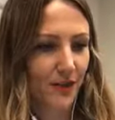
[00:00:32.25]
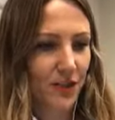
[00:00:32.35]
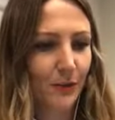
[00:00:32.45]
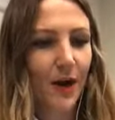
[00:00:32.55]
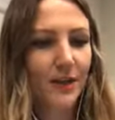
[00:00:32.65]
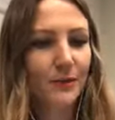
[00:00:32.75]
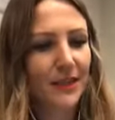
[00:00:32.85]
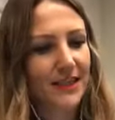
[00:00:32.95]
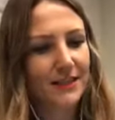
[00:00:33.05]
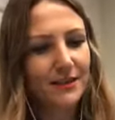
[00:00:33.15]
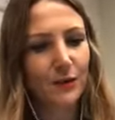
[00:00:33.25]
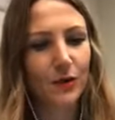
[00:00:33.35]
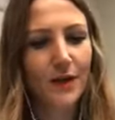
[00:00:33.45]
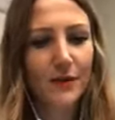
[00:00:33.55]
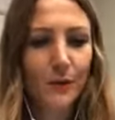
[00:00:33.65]
She works with leaders
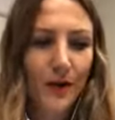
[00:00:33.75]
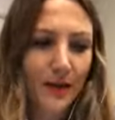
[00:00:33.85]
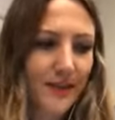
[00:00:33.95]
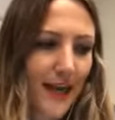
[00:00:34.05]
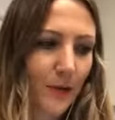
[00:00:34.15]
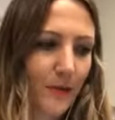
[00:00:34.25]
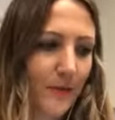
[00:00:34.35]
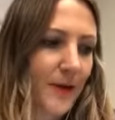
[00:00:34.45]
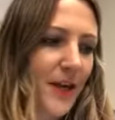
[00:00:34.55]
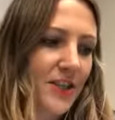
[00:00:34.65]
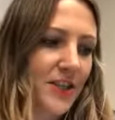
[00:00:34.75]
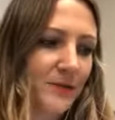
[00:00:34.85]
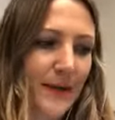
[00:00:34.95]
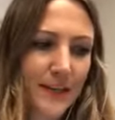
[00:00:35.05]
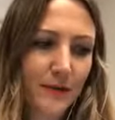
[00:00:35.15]
all over the world to help them
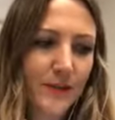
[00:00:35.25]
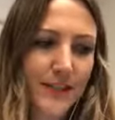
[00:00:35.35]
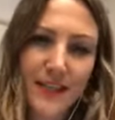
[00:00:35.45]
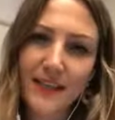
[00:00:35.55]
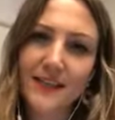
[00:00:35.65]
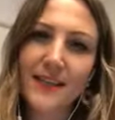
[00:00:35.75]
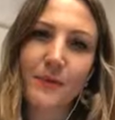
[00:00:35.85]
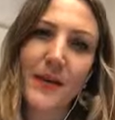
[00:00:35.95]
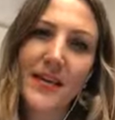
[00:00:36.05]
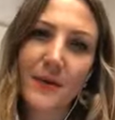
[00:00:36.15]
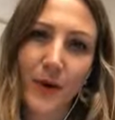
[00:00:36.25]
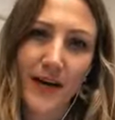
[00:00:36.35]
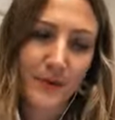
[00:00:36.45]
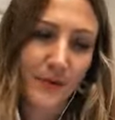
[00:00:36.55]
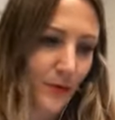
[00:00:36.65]
achieve mental resilience and peak
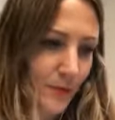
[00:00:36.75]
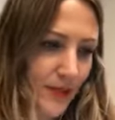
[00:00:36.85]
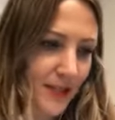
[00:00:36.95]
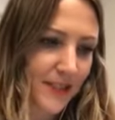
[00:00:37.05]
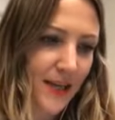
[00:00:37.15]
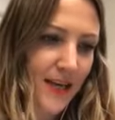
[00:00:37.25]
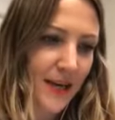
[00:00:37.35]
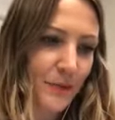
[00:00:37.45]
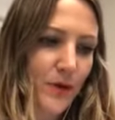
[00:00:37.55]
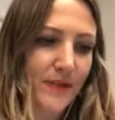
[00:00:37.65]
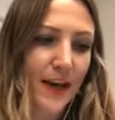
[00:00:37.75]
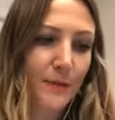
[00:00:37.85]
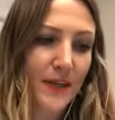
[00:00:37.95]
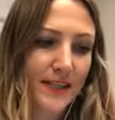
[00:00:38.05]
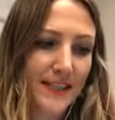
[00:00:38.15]
brain performance, improving their
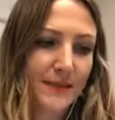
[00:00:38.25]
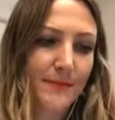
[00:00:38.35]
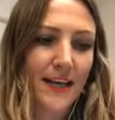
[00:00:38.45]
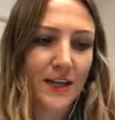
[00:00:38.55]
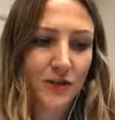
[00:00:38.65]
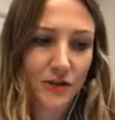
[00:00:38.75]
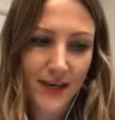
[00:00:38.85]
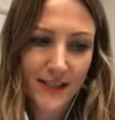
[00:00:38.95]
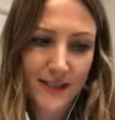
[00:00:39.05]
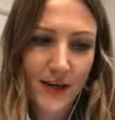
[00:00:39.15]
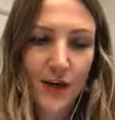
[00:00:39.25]
ability to manage stress,